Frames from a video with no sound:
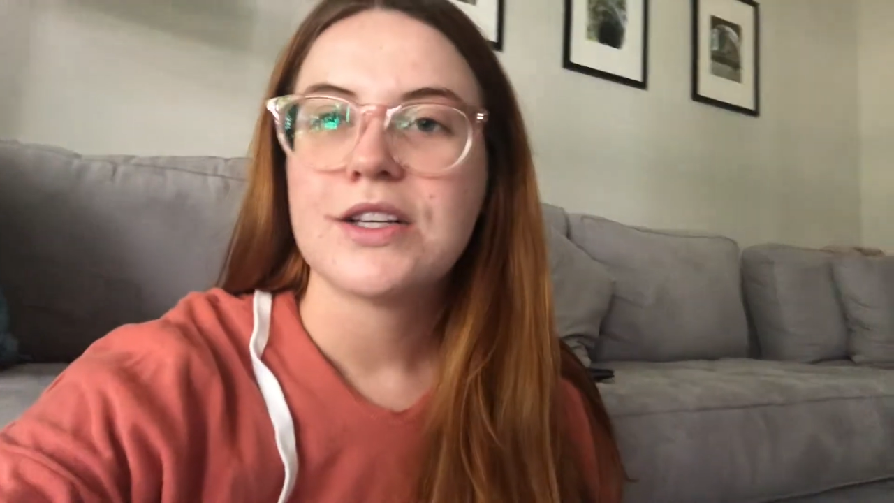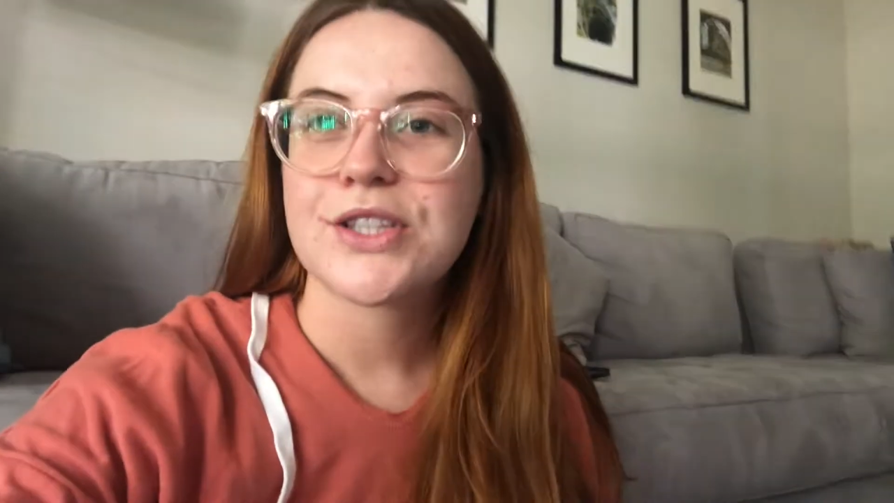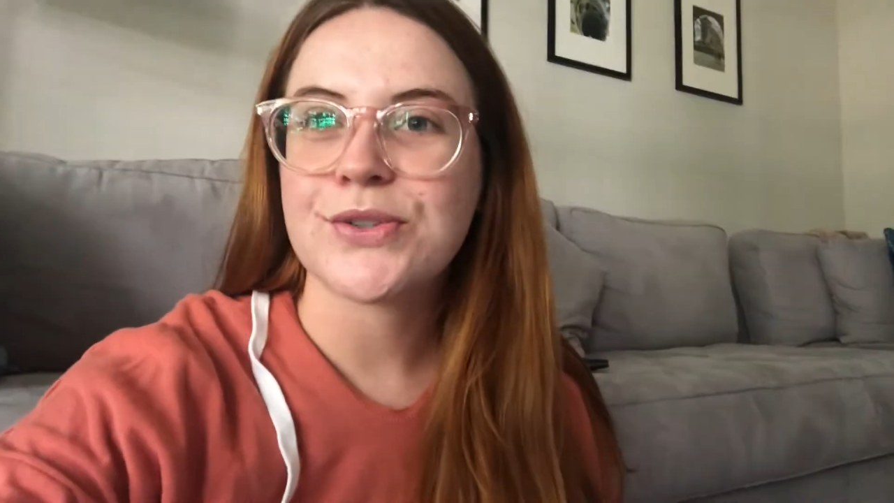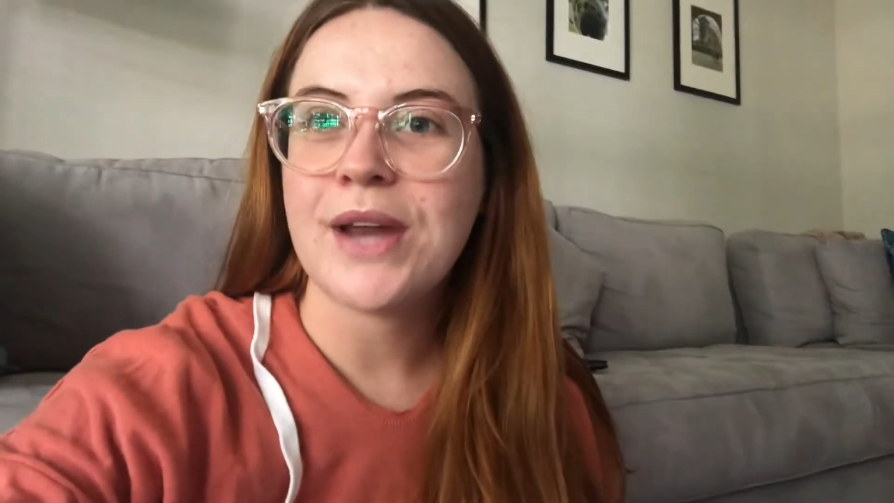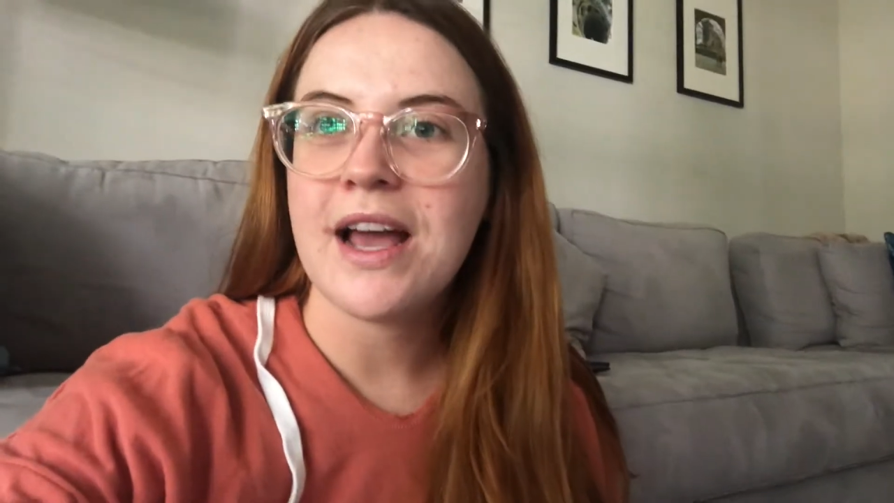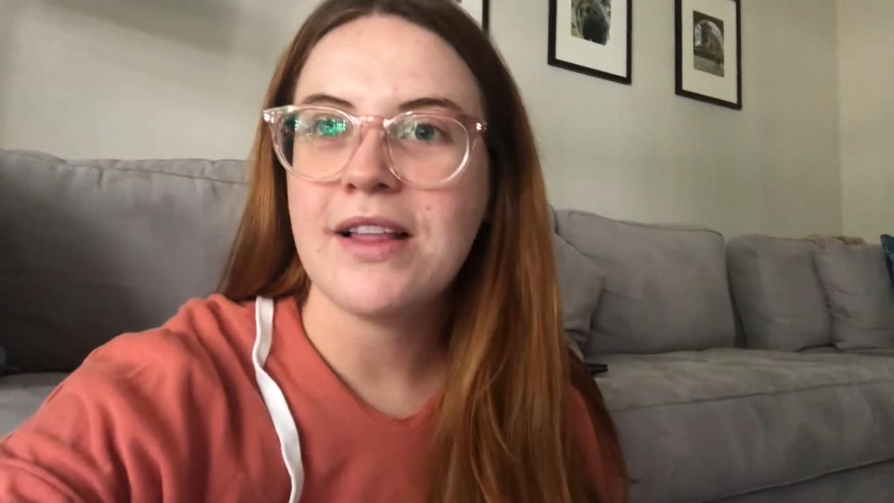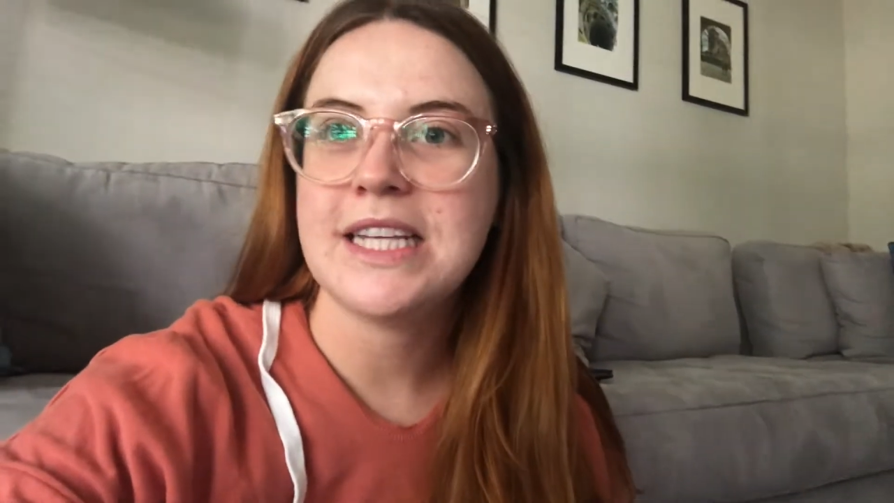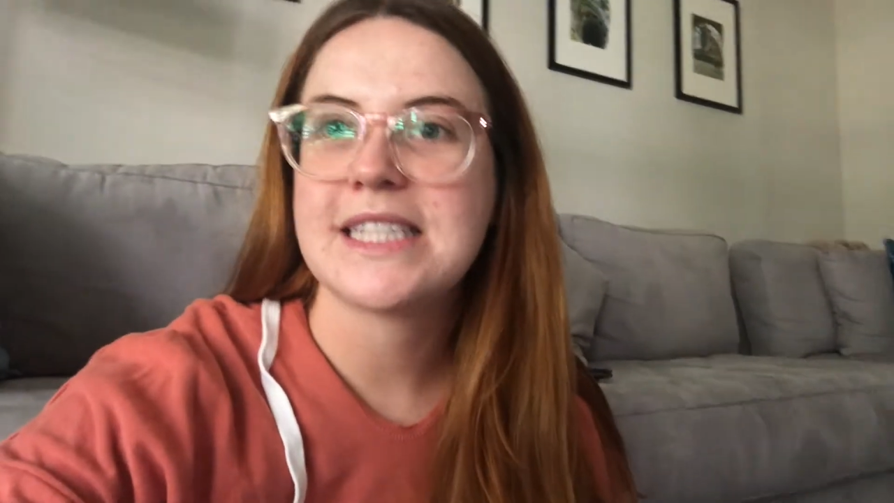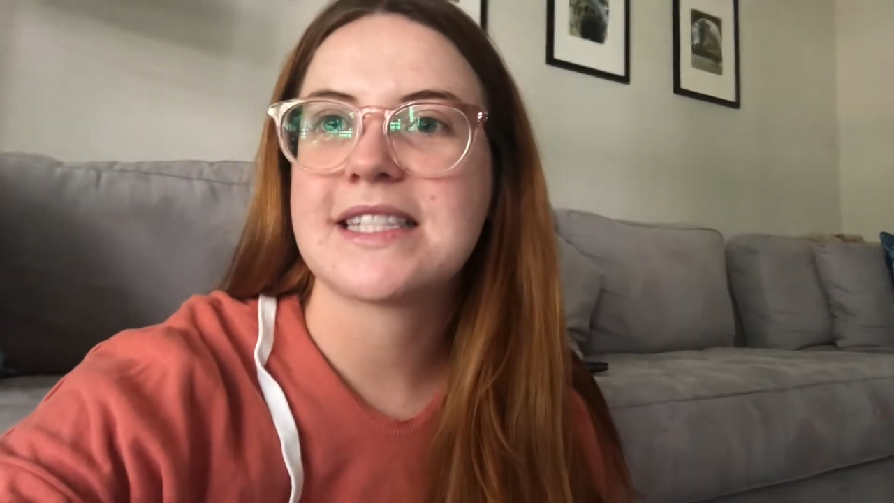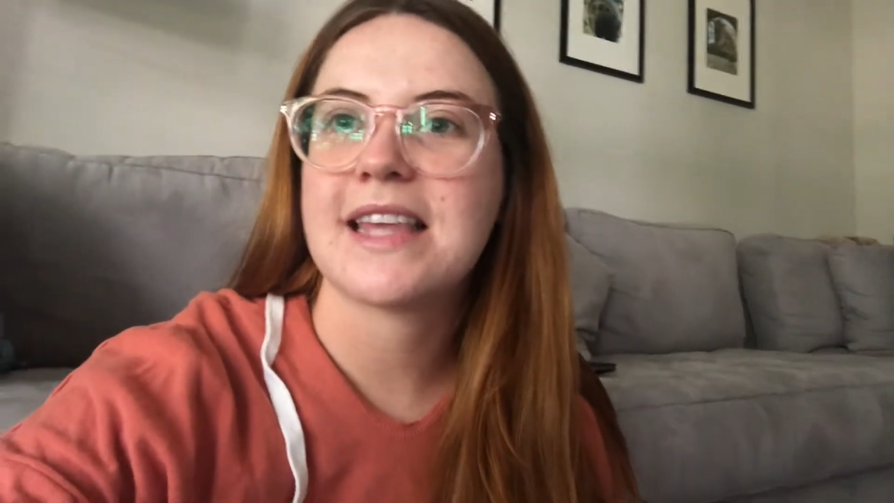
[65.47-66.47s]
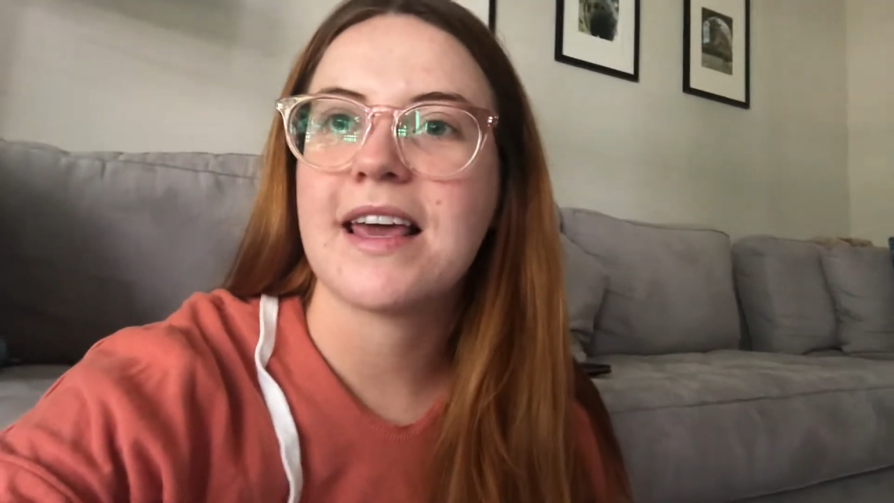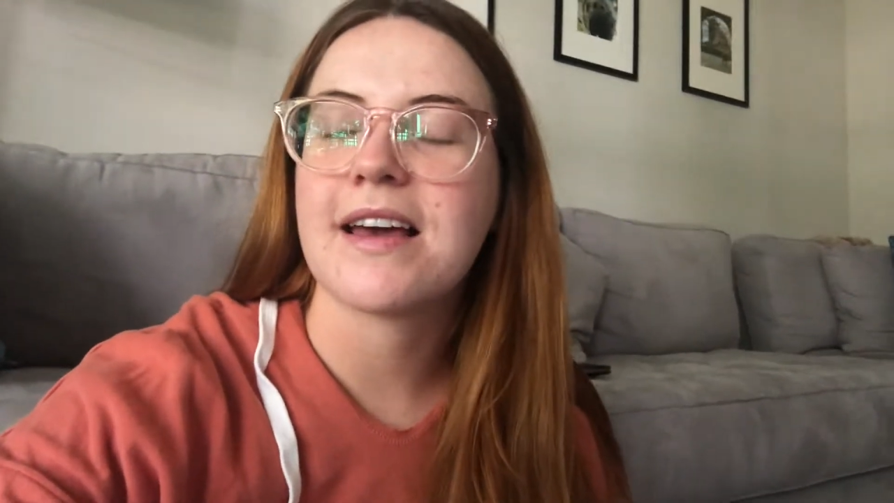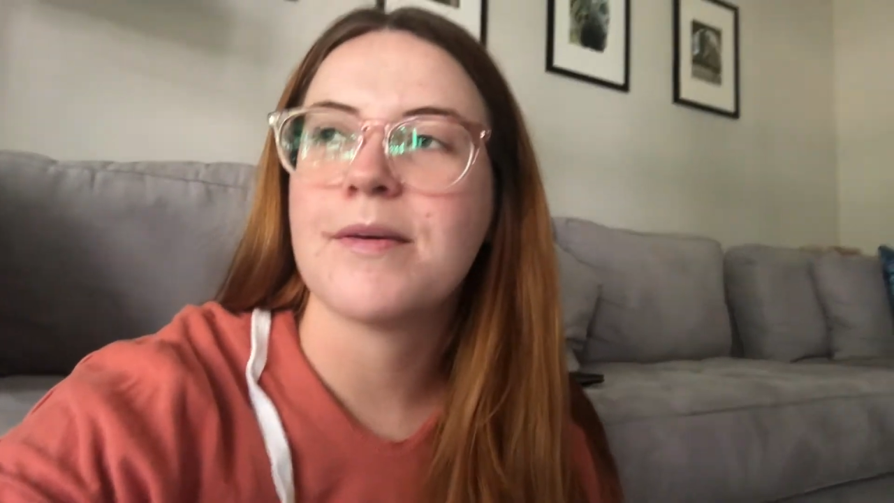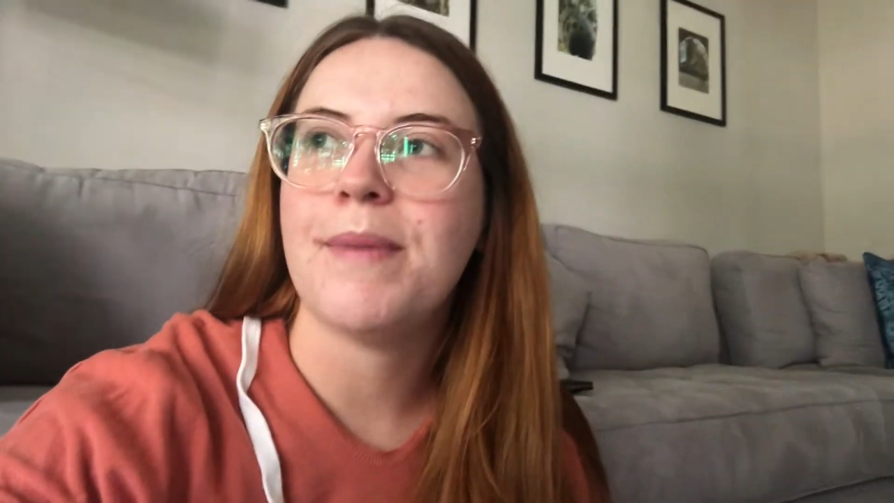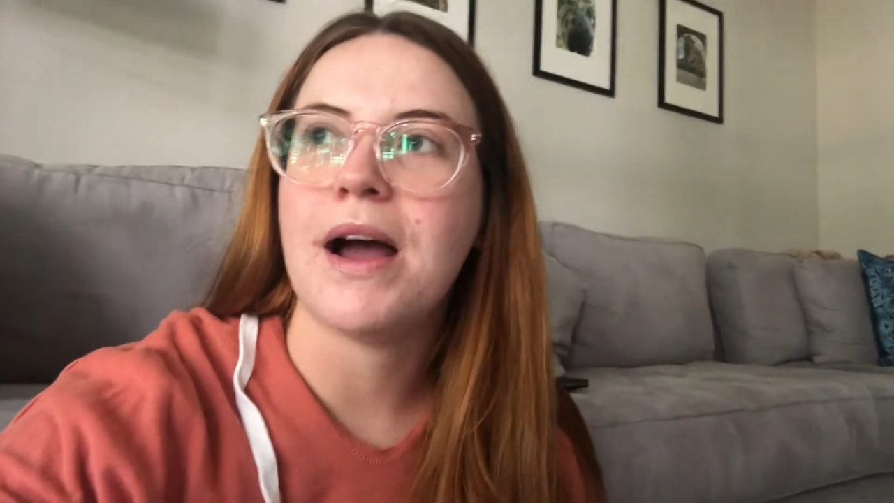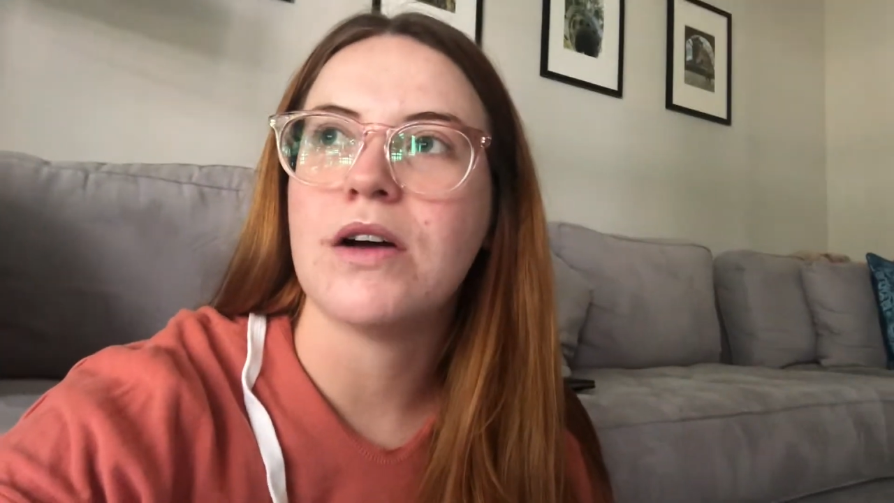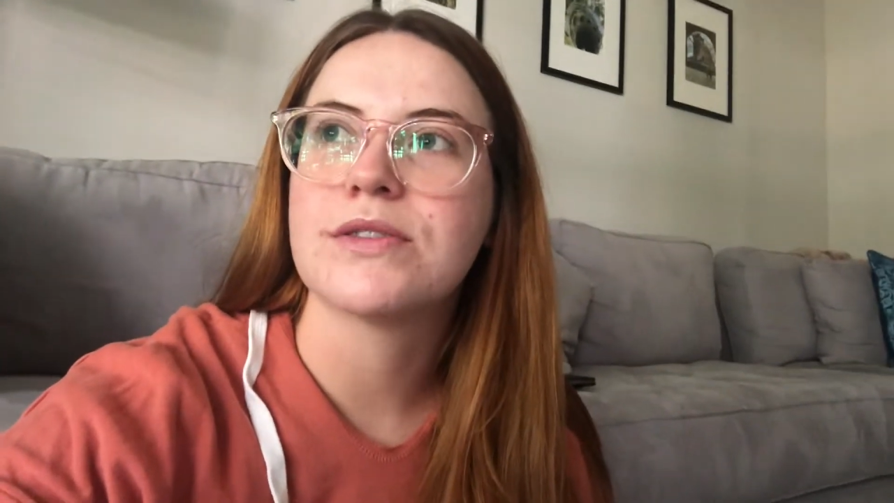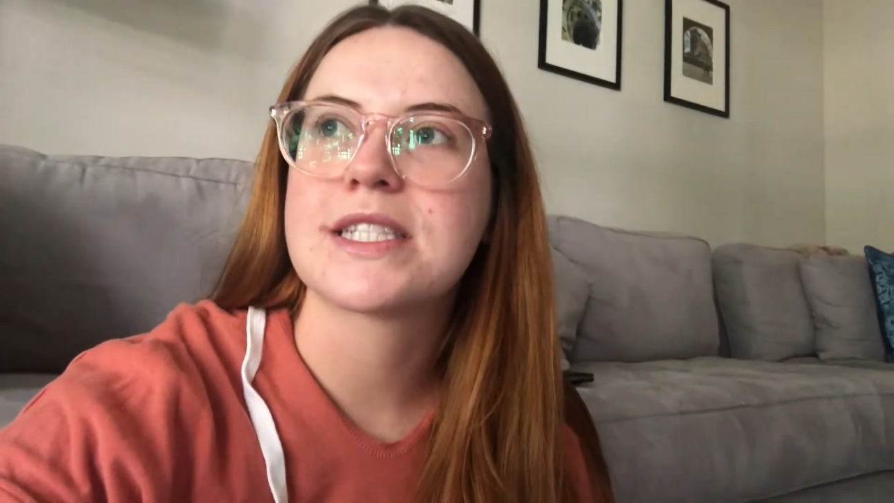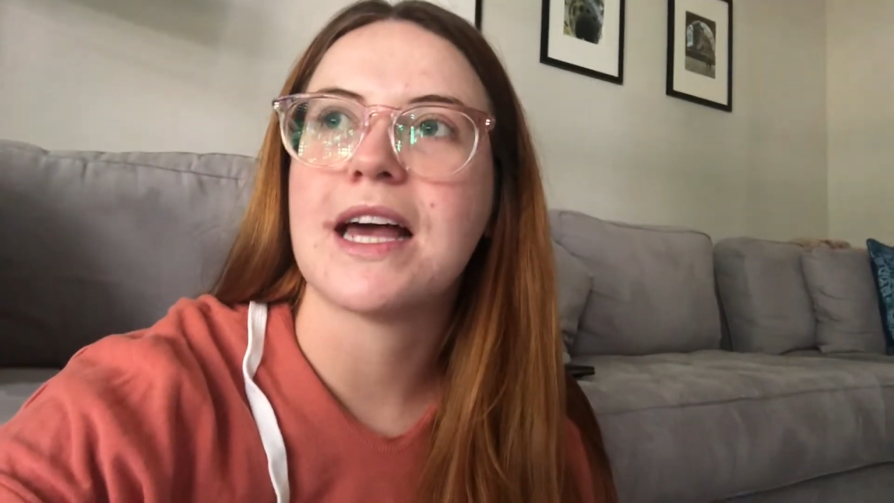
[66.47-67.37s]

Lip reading: So now let's think about